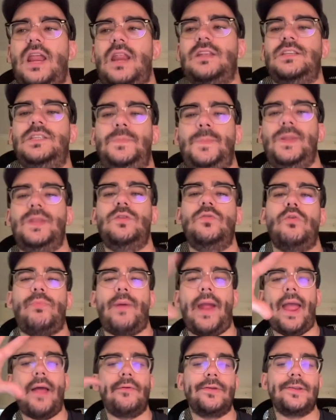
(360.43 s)
of spin you
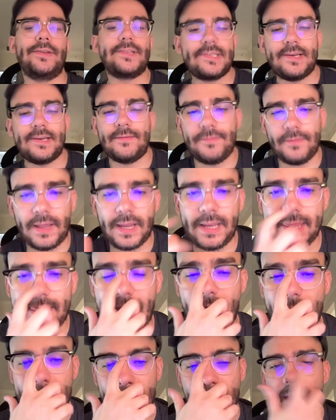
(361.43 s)
around and stuff like
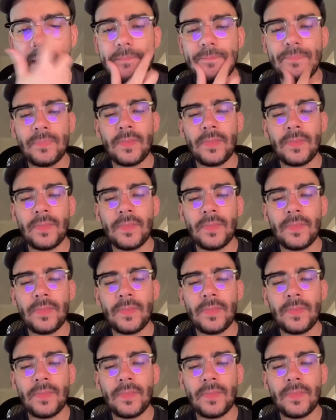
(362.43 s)
that, right?